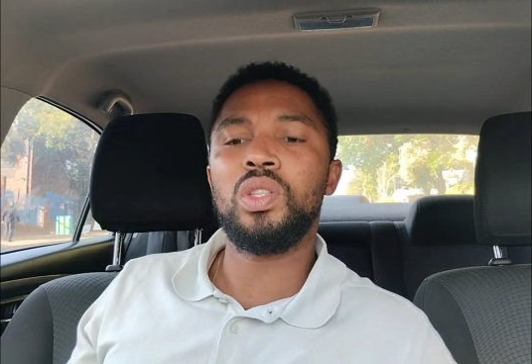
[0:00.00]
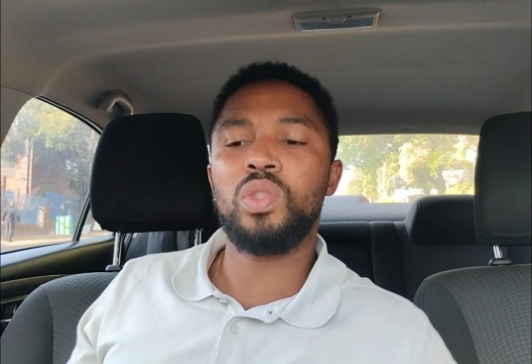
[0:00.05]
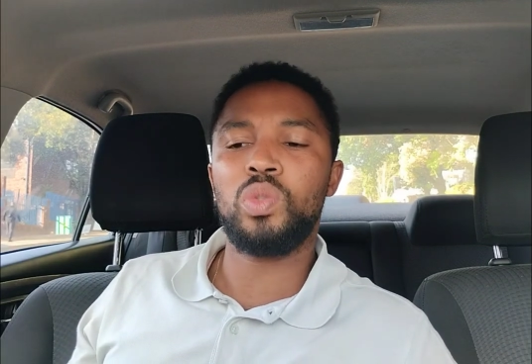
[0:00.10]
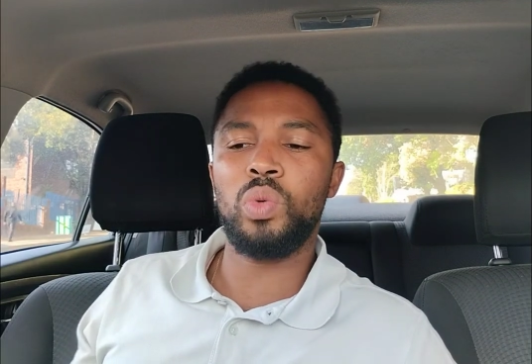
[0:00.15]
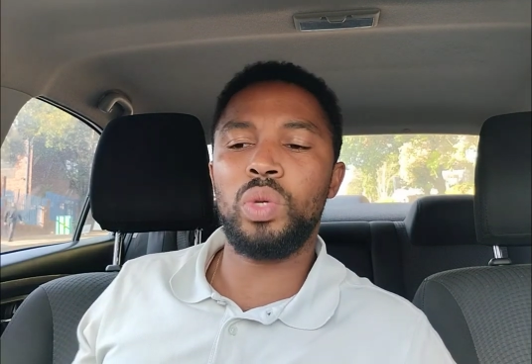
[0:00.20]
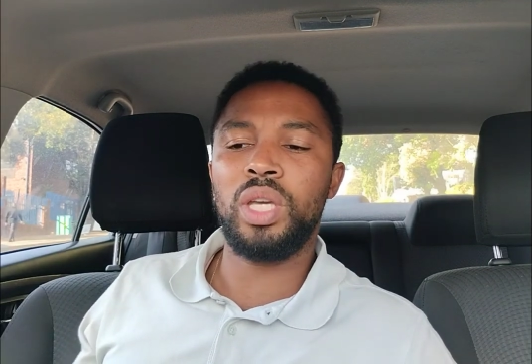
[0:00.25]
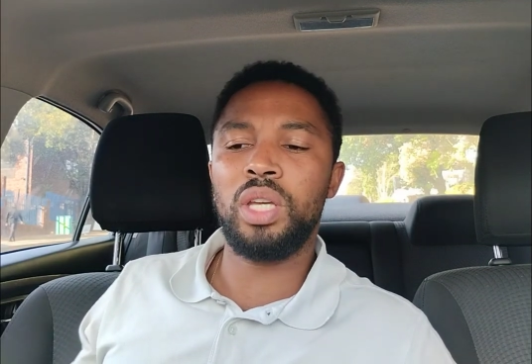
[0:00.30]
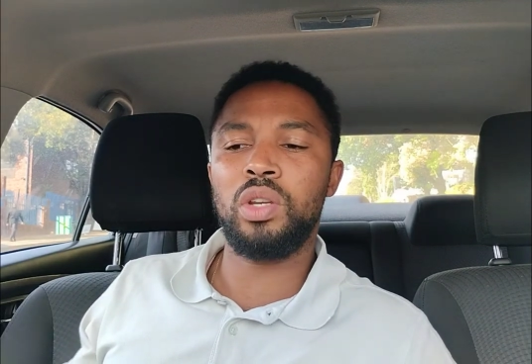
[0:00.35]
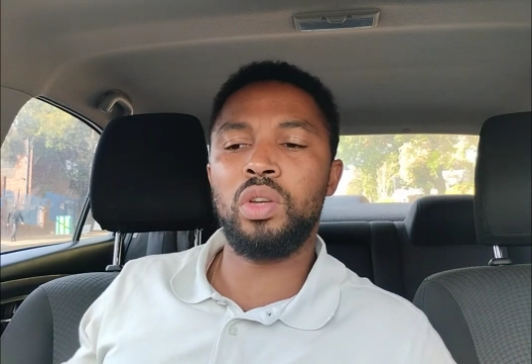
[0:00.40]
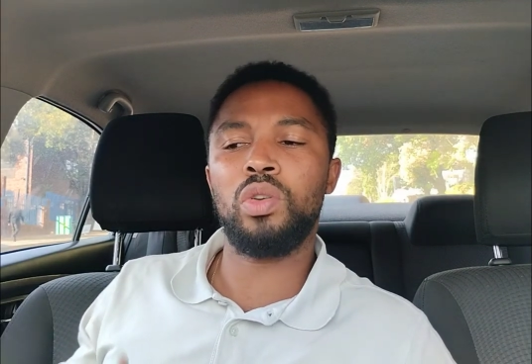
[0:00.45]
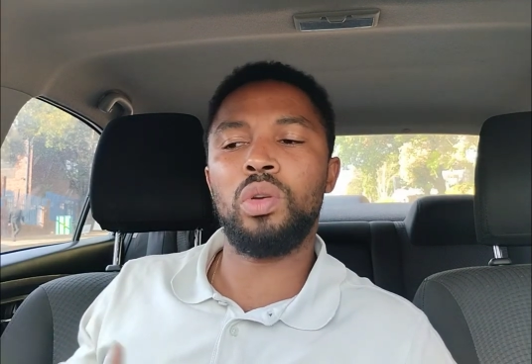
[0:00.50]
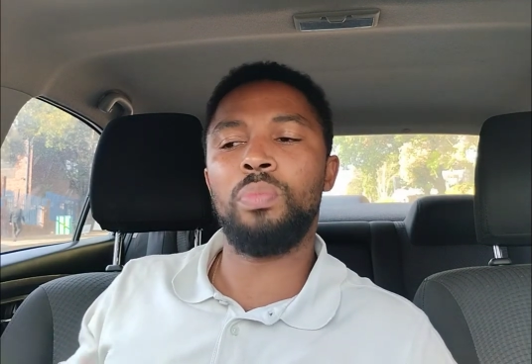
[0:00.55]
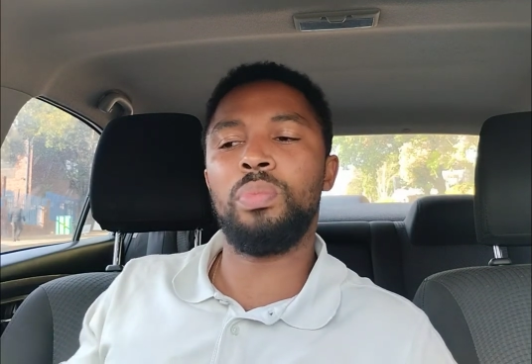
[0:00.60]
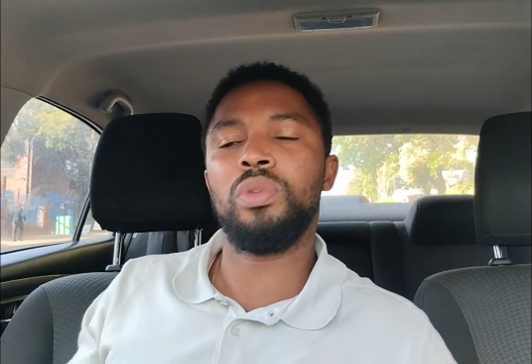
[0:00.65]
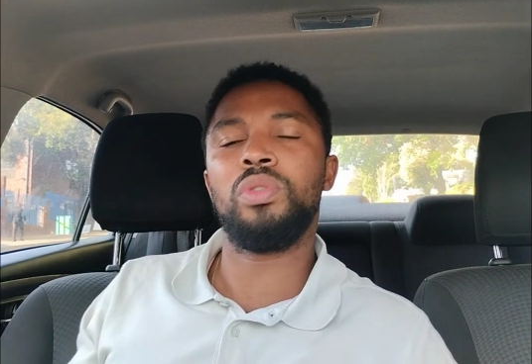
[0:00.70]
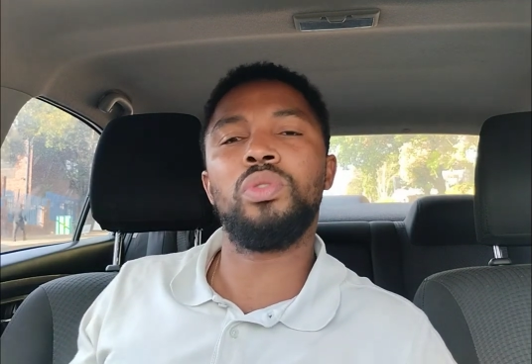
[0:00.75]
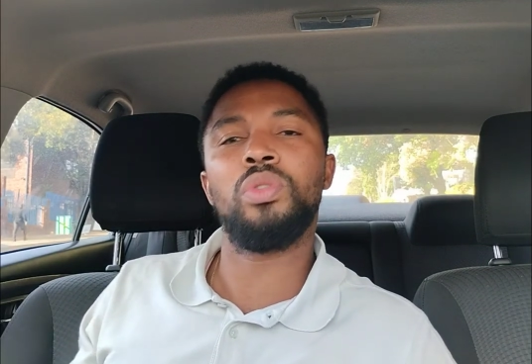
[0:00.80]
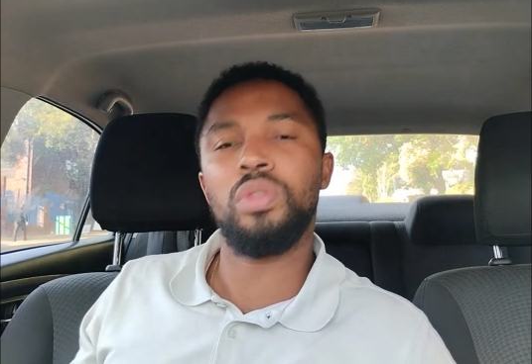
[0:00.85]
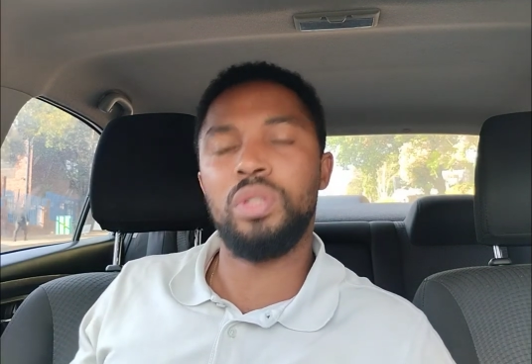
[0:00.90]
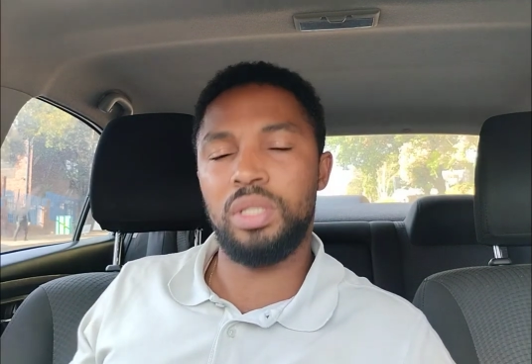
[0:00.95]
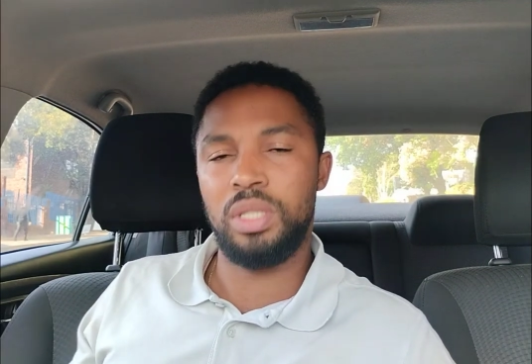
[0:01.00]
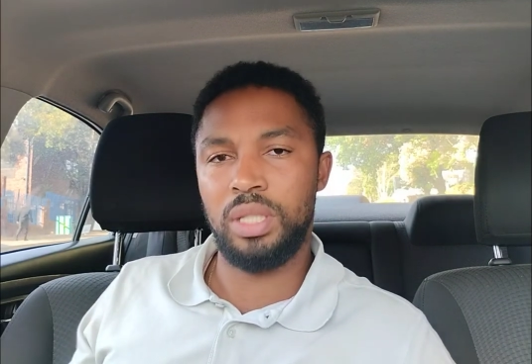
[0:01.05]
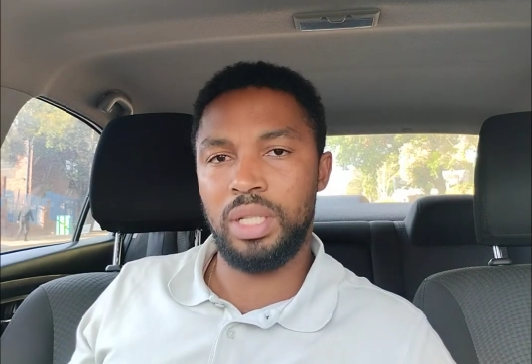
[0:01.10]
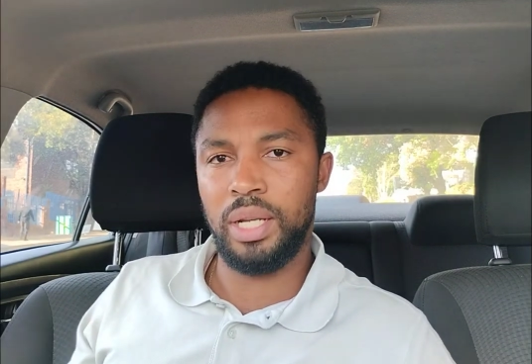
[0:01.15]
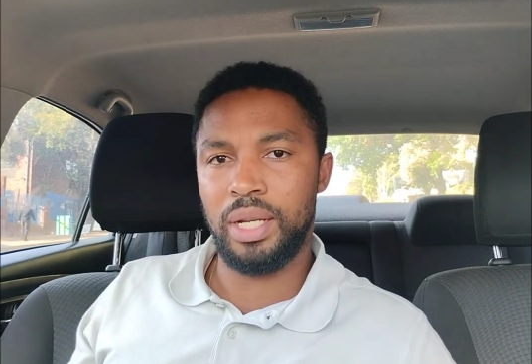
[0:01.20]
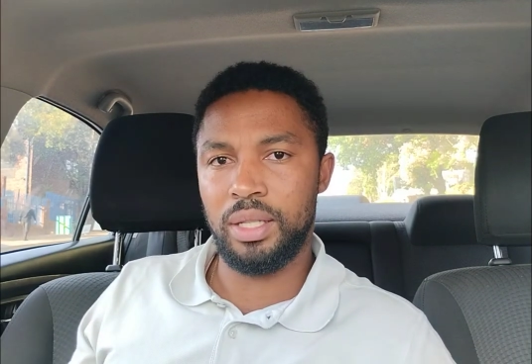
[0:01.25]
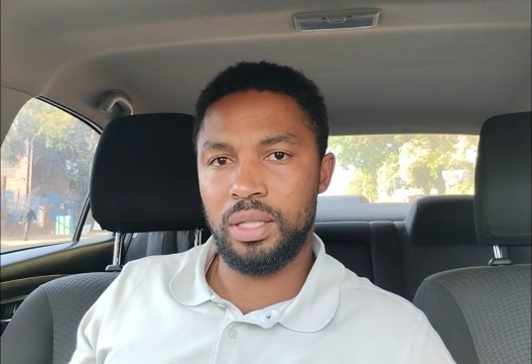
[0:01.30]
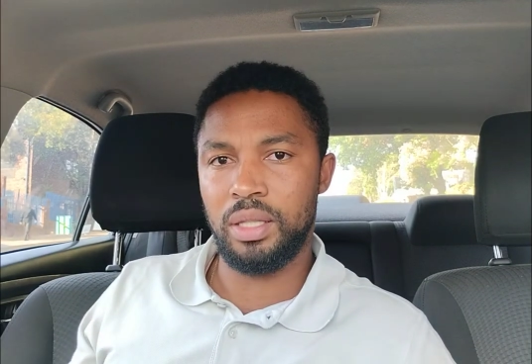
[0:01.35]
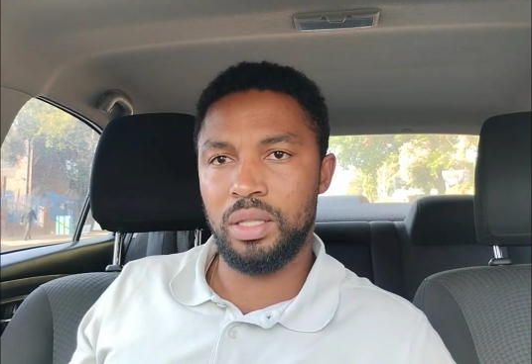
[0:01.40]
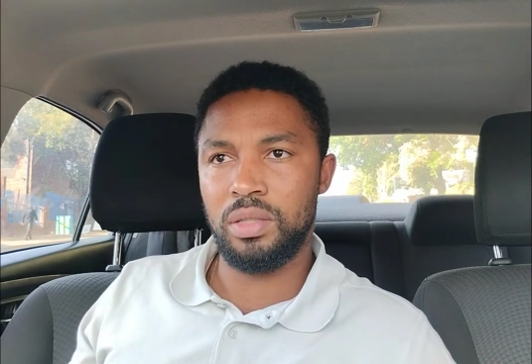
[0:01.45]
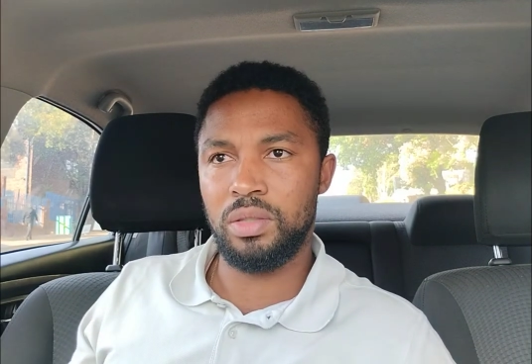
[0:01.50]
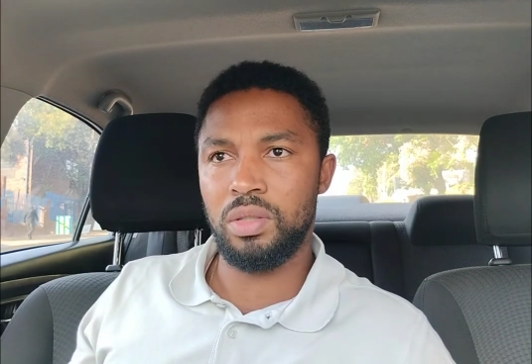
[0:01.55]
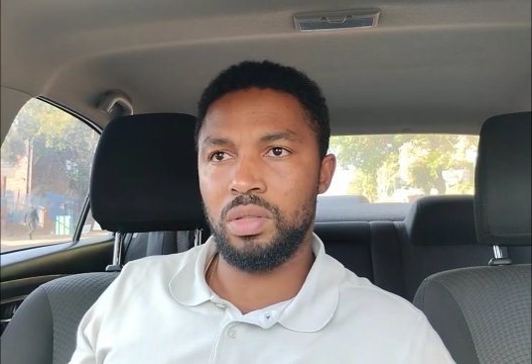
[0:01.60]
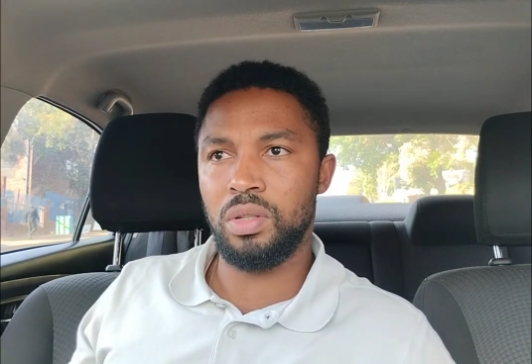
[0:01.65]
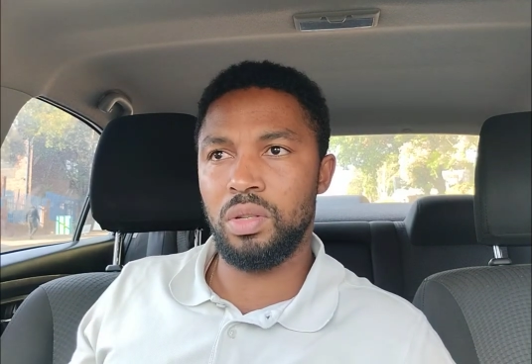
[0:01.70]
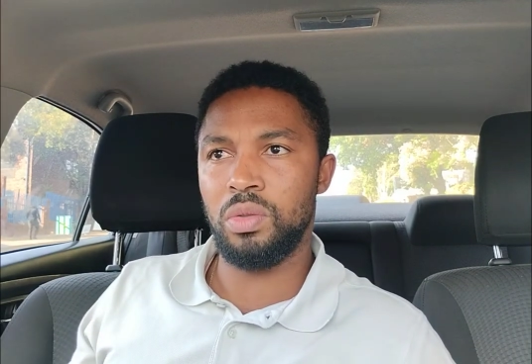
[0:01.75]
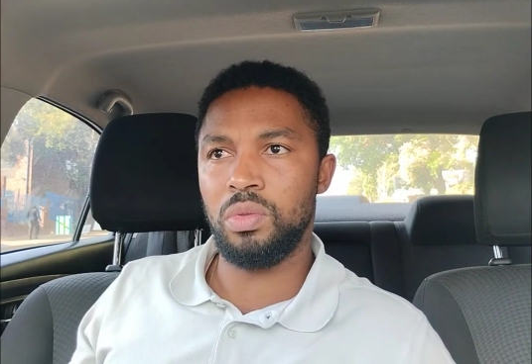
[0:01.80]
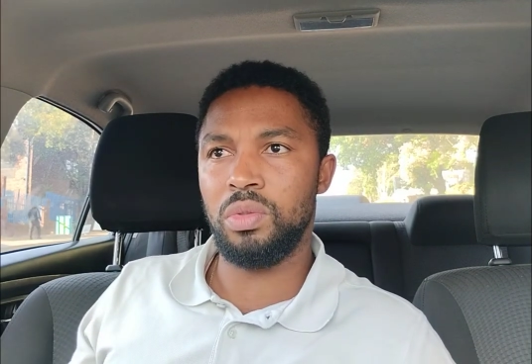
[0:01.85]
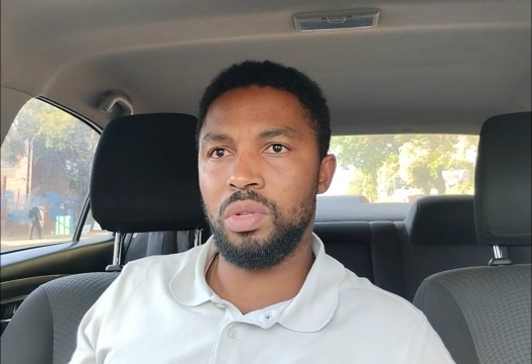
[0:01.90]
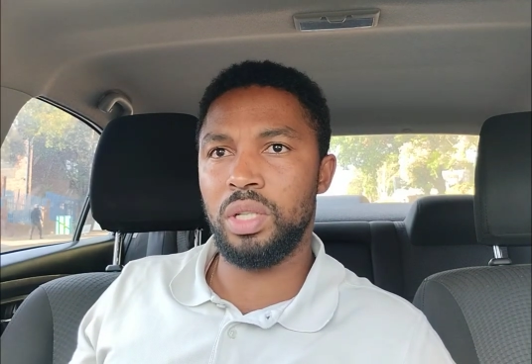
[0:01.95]
to get an opportunity like this you
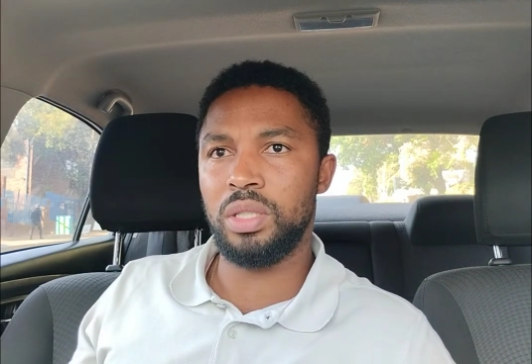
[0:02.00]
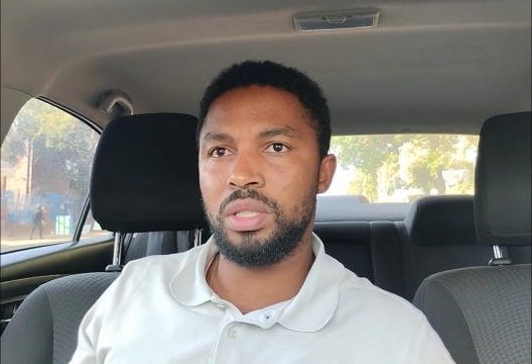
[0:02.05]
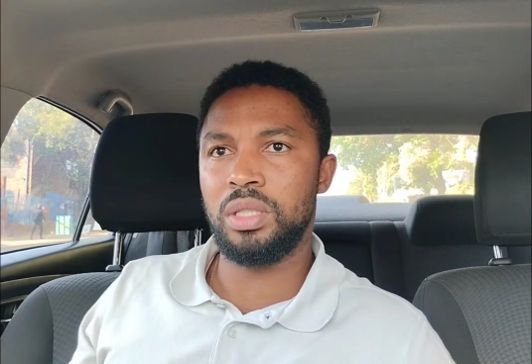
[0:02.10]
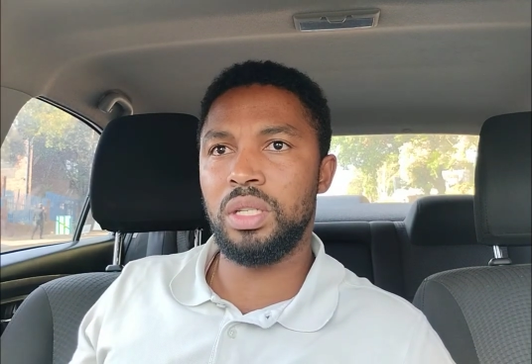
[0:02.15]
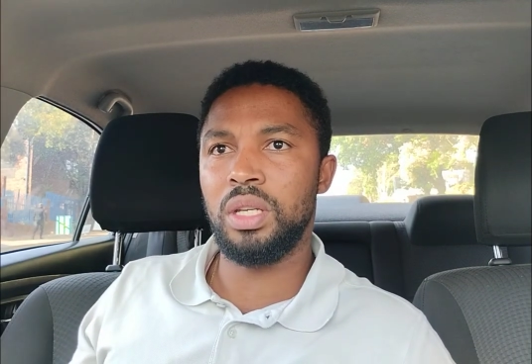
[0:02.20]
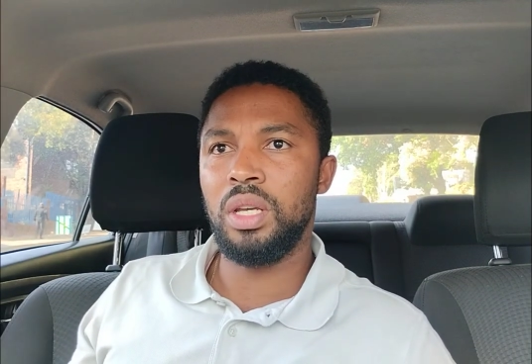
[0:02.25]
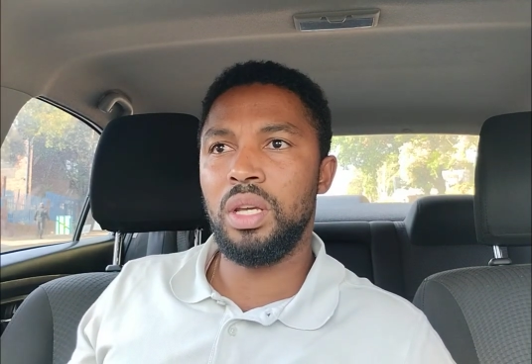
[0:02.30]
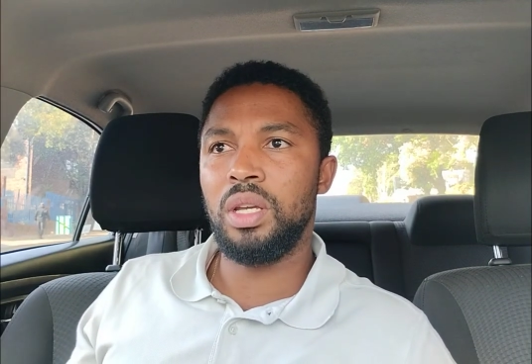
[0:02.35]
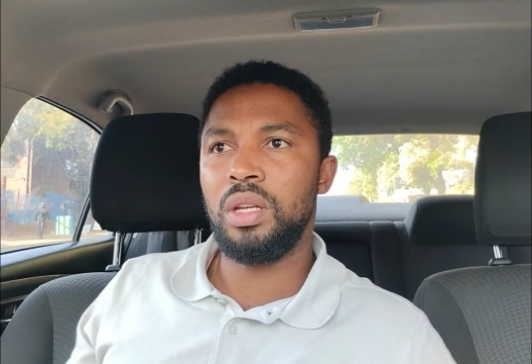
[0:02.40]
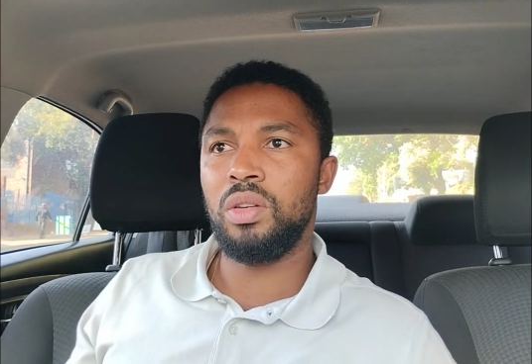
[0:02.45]
know not